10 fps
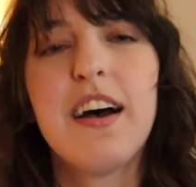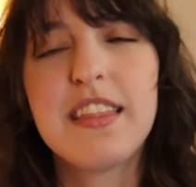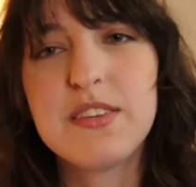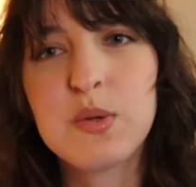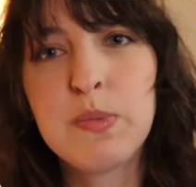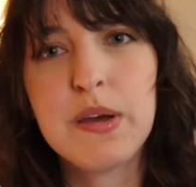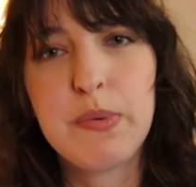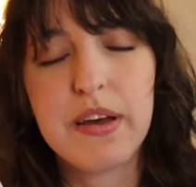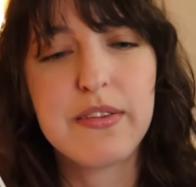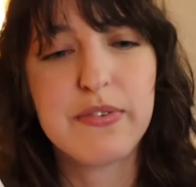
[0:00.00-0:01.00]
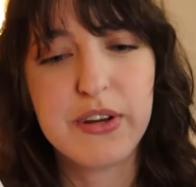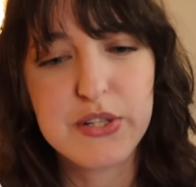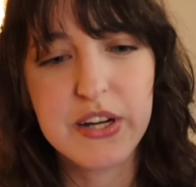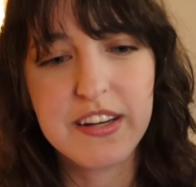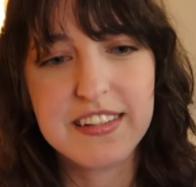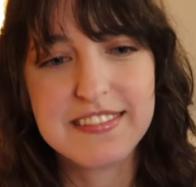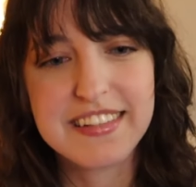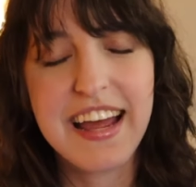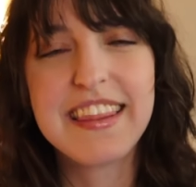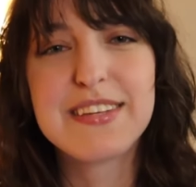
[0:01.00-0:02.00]
these would be a breath of fresh air.
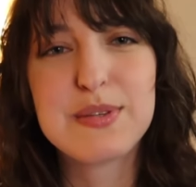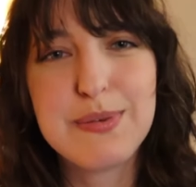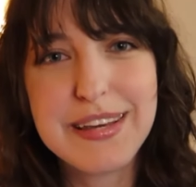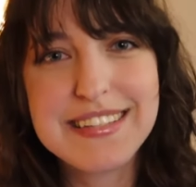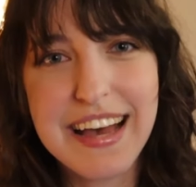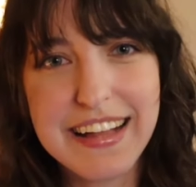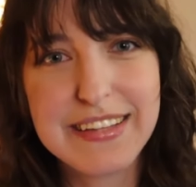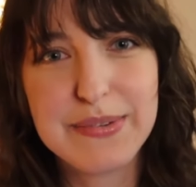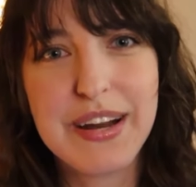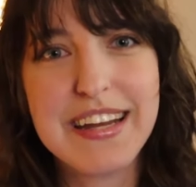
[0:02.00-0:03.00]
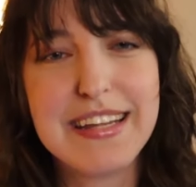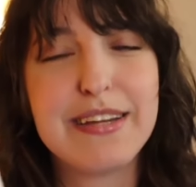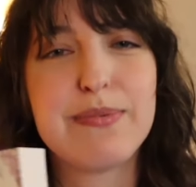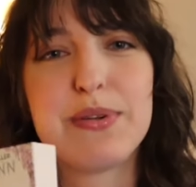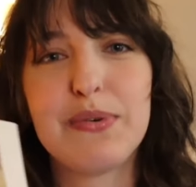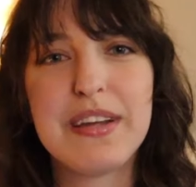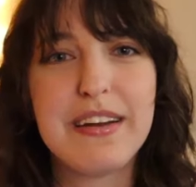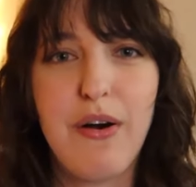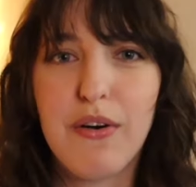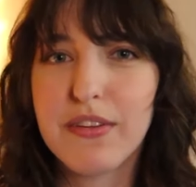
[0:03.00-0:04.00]
This would be exactly what I need between
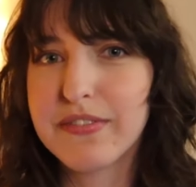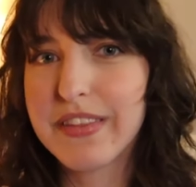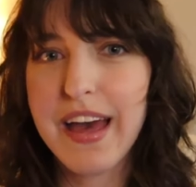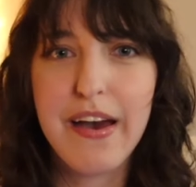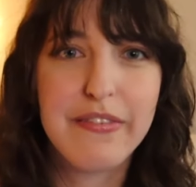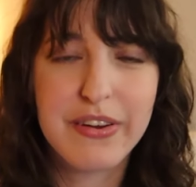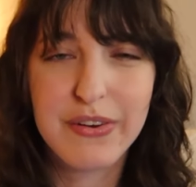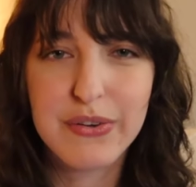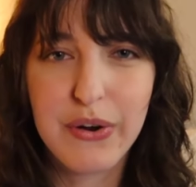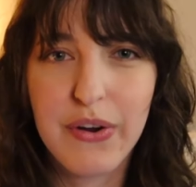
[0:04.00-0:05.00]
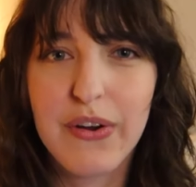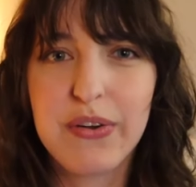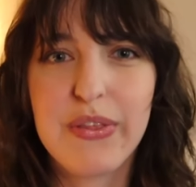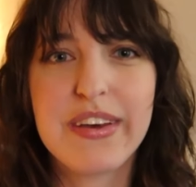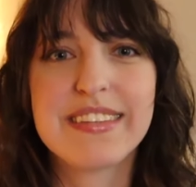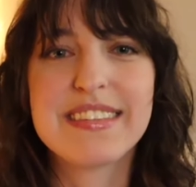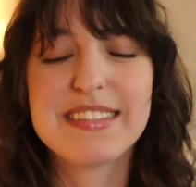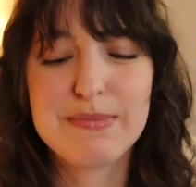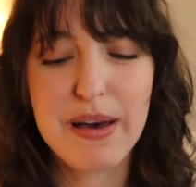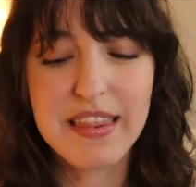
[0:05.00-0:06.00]
all of the heavier, darker things
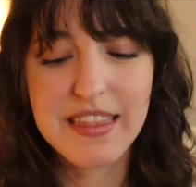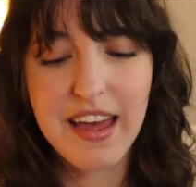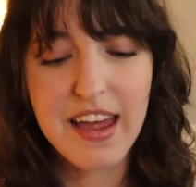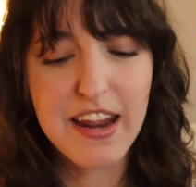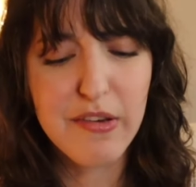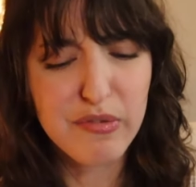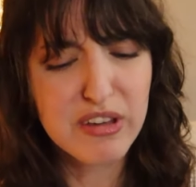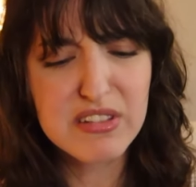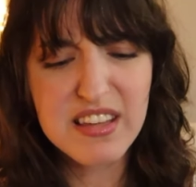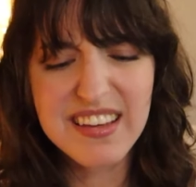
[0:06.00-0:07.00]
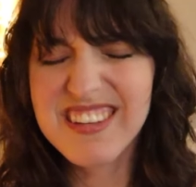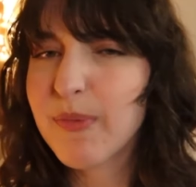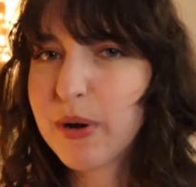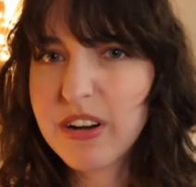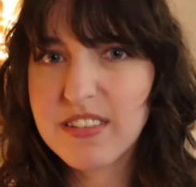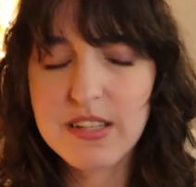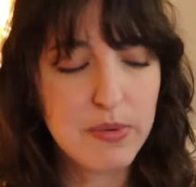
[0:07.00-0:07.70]
this month, and it feels like summer to